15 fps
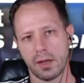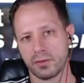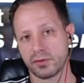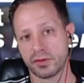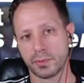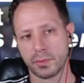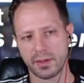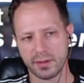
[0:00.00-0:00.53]

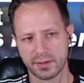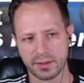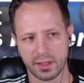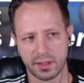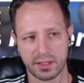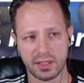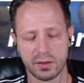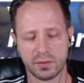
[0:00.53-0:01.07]
outer space.
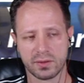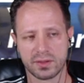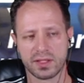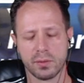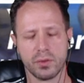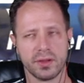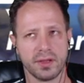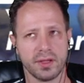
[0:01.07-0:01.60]
Like he's
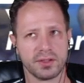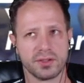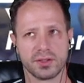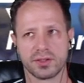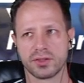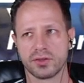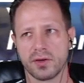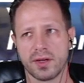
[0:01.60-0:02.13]
someone that
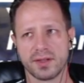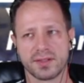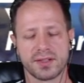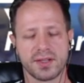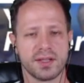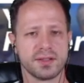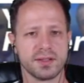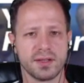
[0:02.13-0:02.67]
just
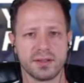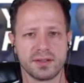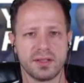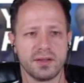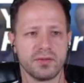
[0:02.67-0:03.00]
transcends us.